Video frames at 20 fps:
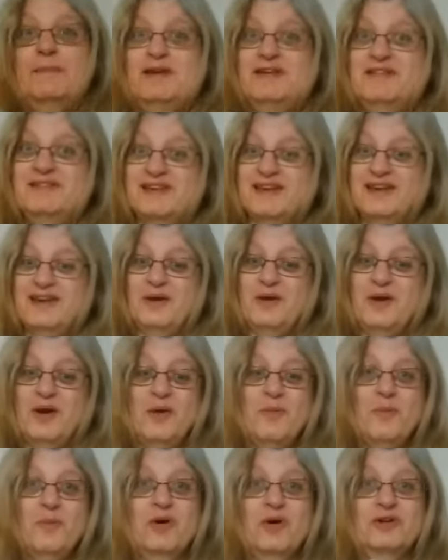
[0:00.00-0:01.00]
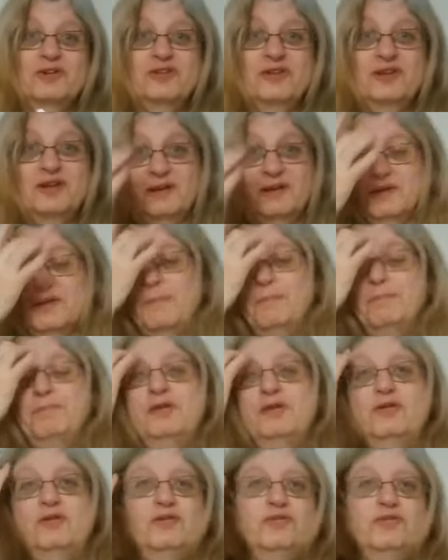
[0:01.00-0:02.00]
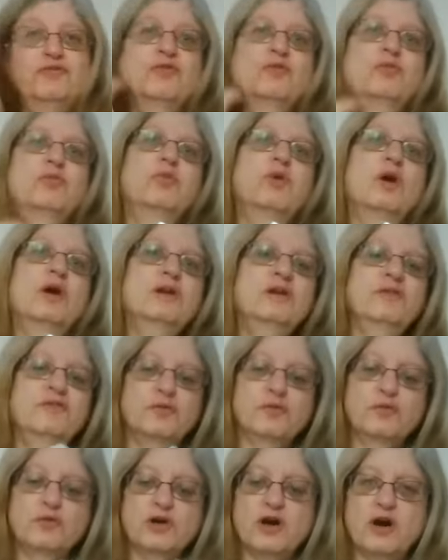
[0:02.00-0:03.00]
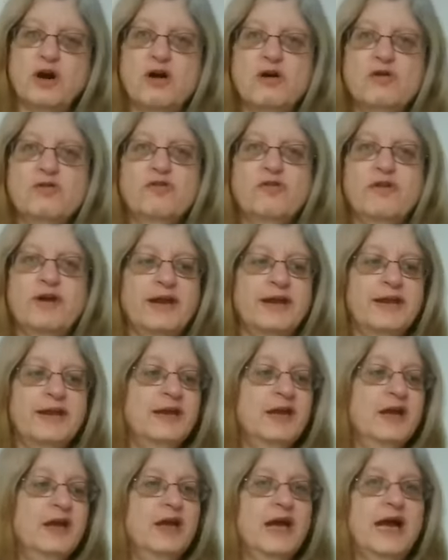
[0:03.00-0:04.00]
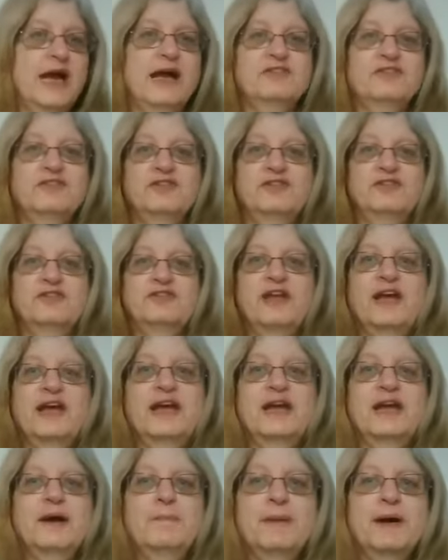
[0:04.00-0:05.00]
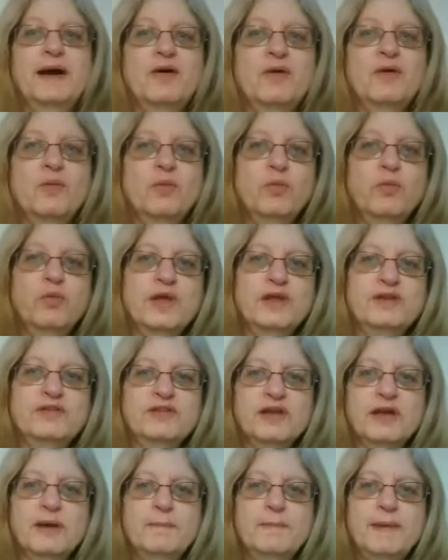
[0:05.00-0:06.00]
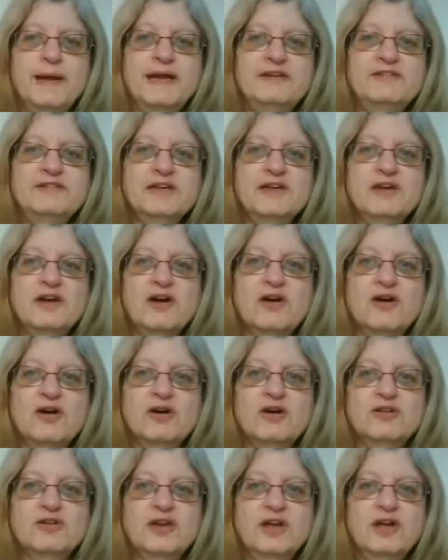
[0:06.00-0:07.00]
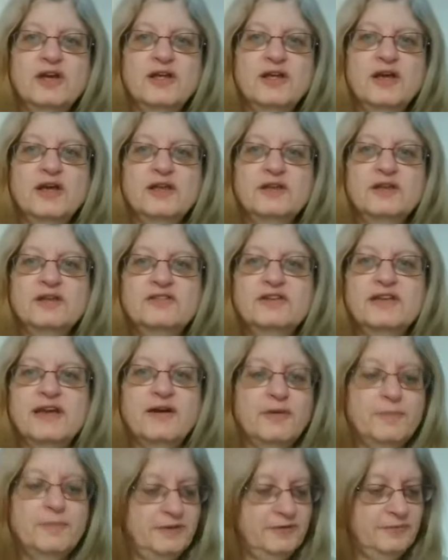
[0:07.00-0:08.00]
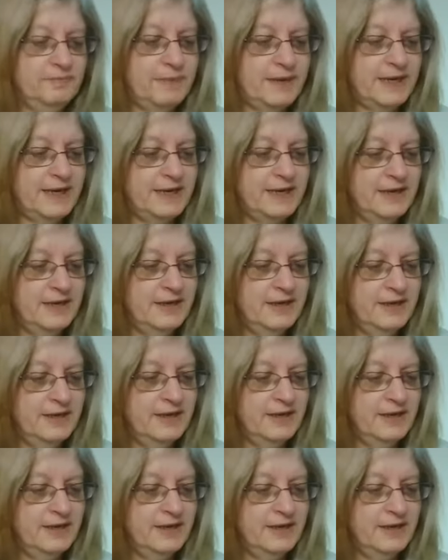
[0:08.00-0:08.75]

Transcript: let me see what the beautiful, wonderful Carl Gray has to say about this amazing card, Serapis Bey.